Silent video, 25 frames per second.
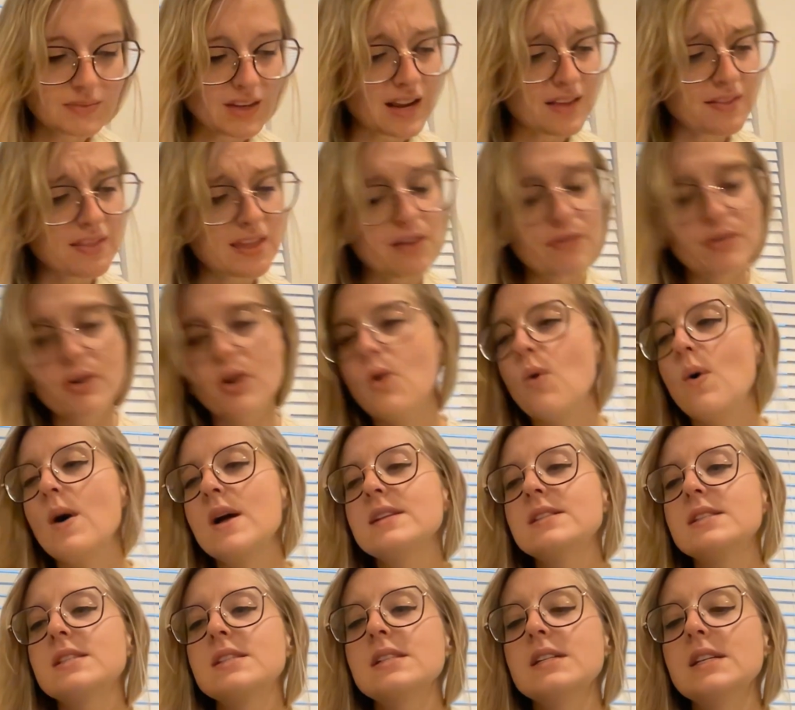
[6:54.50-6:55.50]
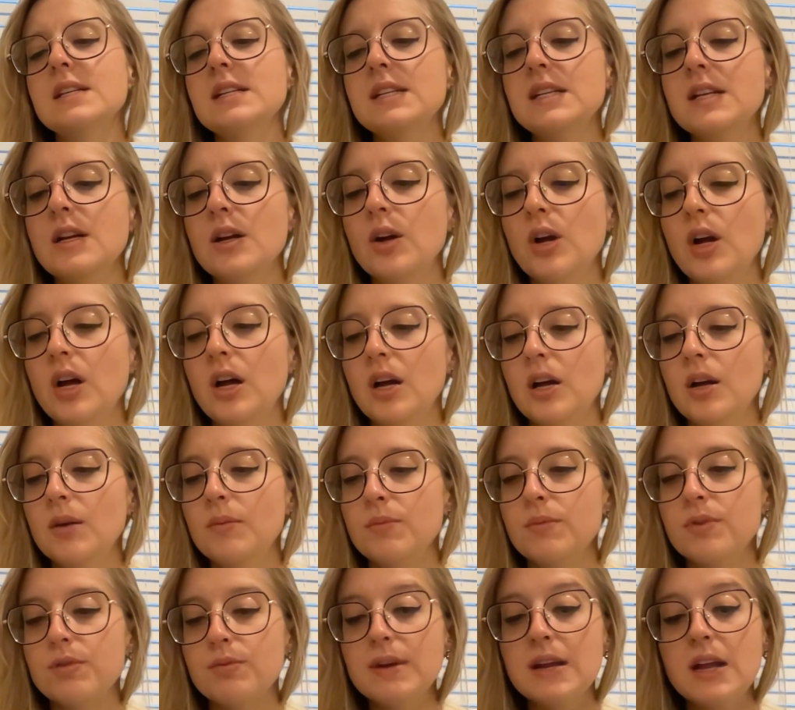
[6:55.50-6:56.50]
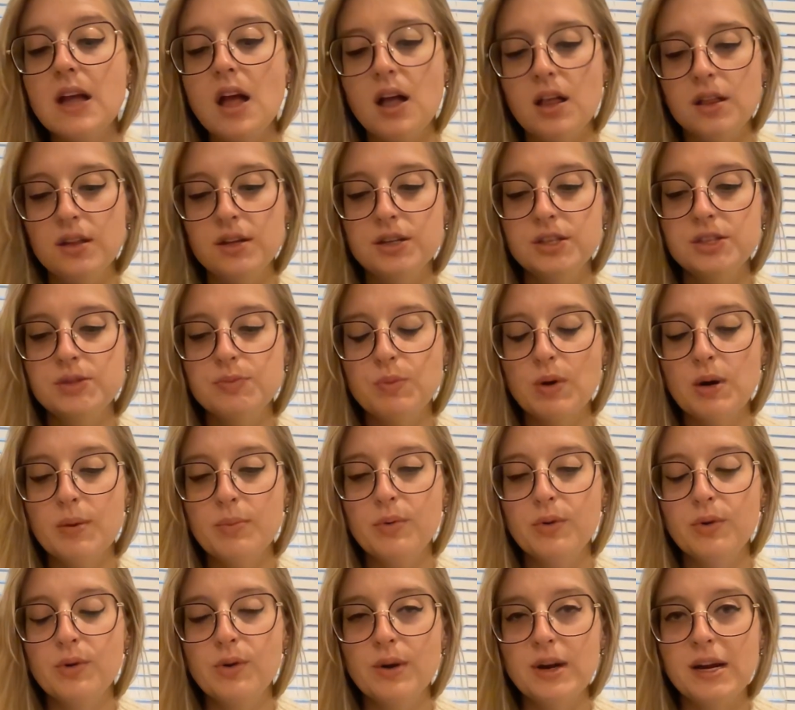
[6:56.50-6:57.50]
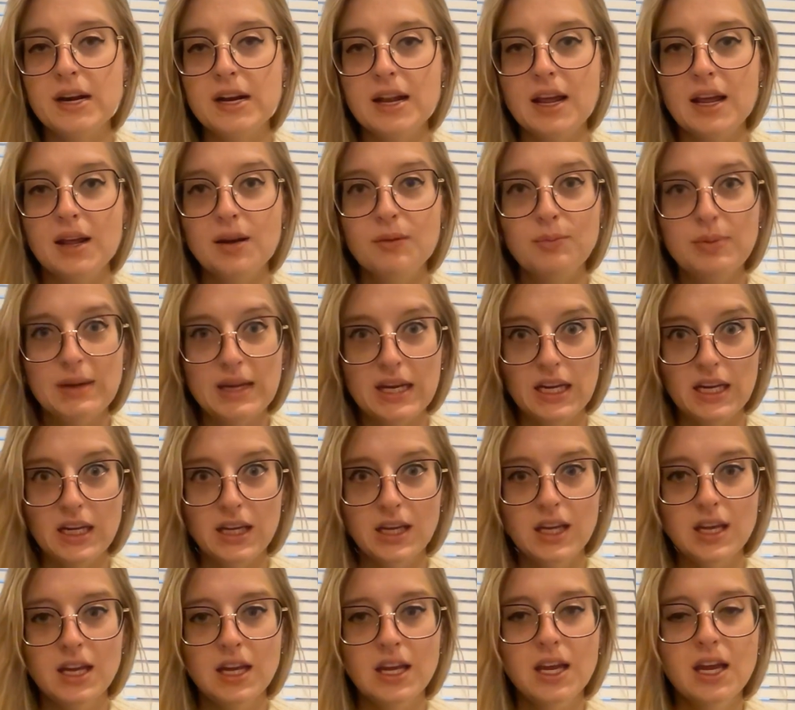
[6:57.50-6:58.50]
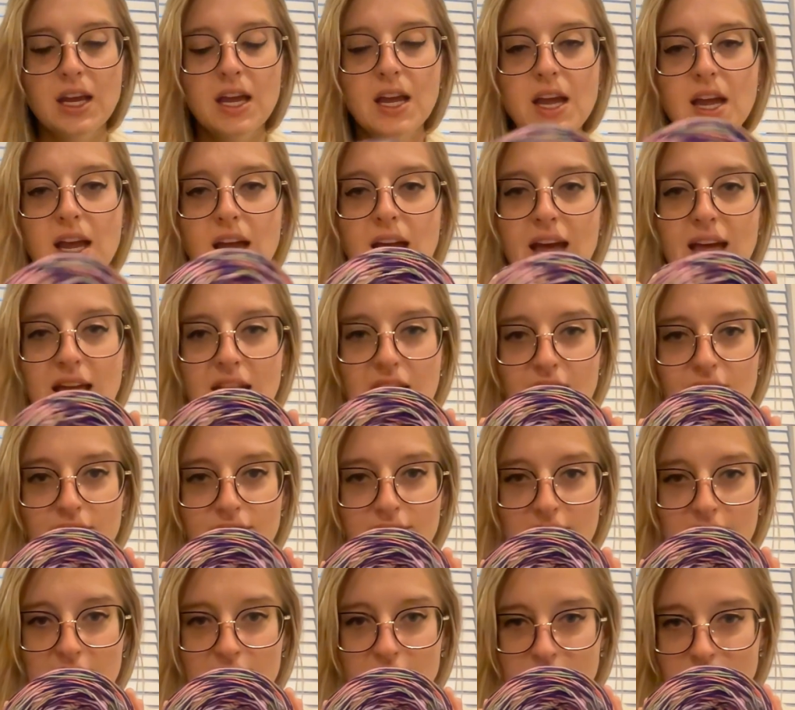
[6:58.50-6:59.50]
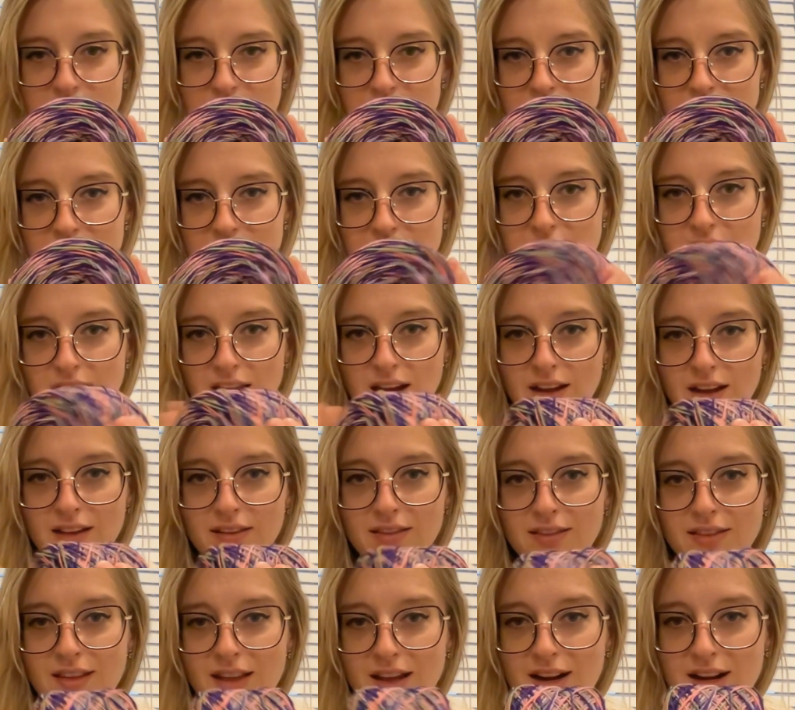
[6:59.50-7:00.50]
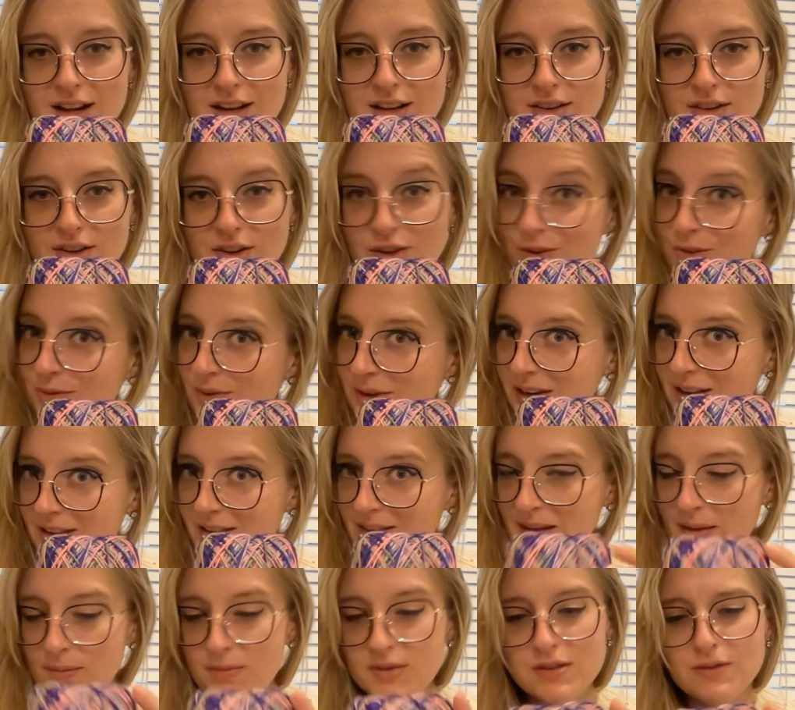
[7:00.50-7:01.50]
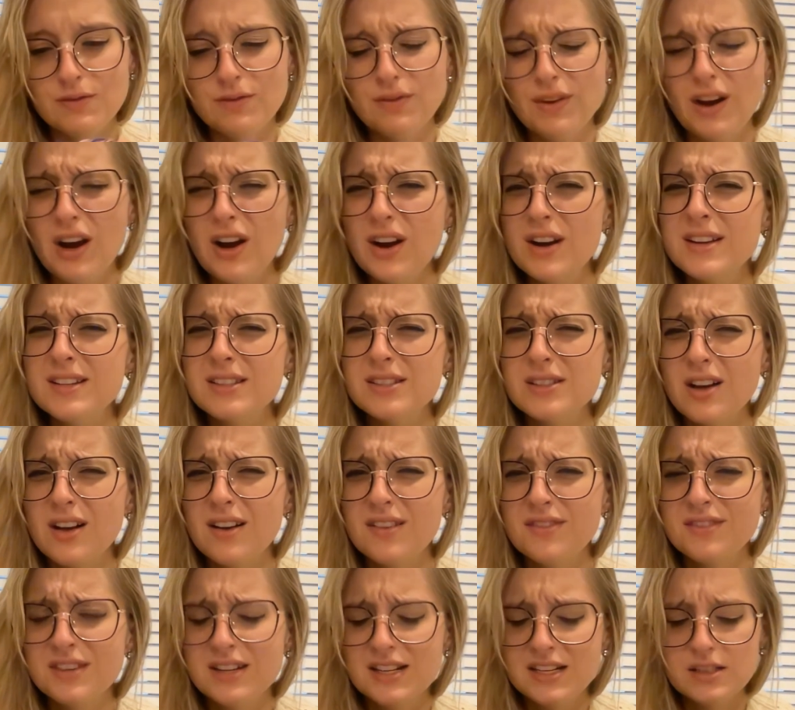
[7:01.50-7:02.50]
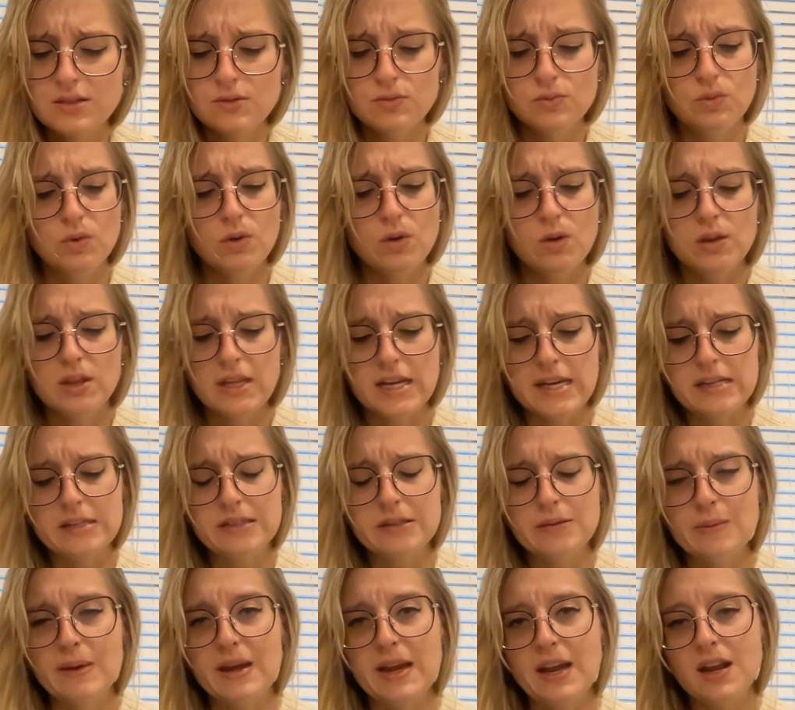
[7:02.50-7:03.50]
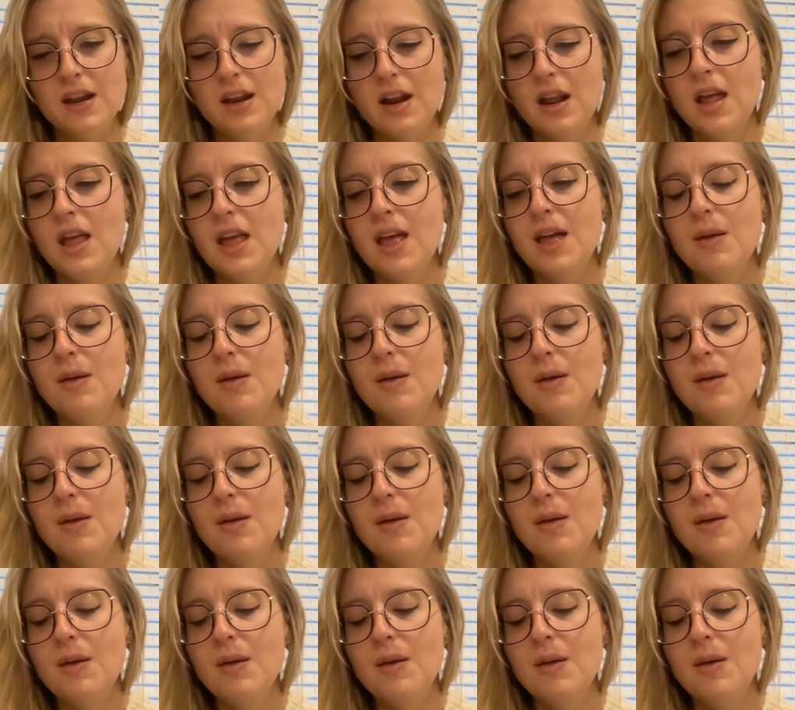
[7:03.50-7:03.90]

They requested 3 colors, purple, green, and pink. And I found a skein that had all 3 in them. It's very soft, nice wool, lace weight.